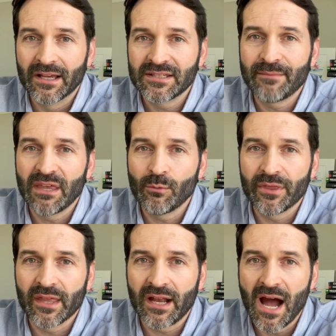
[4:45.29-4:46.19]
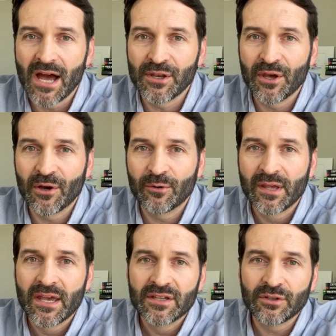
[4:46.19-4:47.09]
Same thing with a condo.
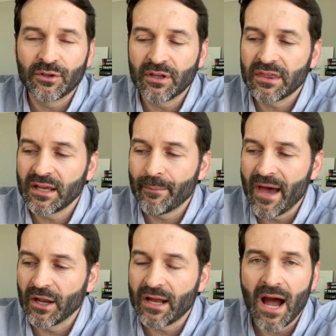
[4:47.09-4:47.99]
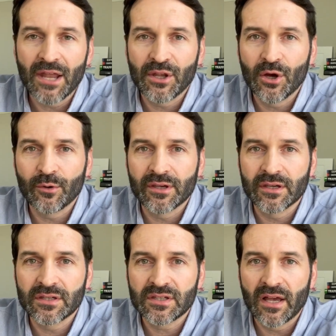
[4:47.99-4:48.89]
So the good thing about a condo is,